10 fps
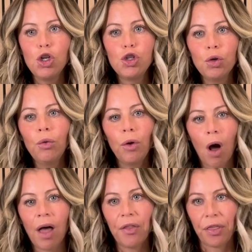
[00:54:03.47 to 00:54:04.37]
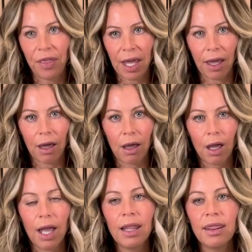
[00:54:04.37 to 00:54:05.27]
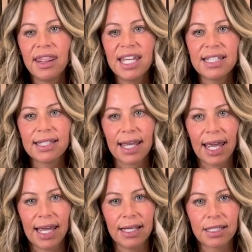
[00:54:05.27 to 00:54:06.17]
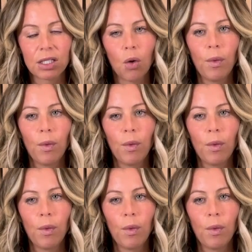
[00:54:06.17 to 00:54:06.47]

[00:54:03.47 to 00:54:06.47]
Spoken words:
do not think in this case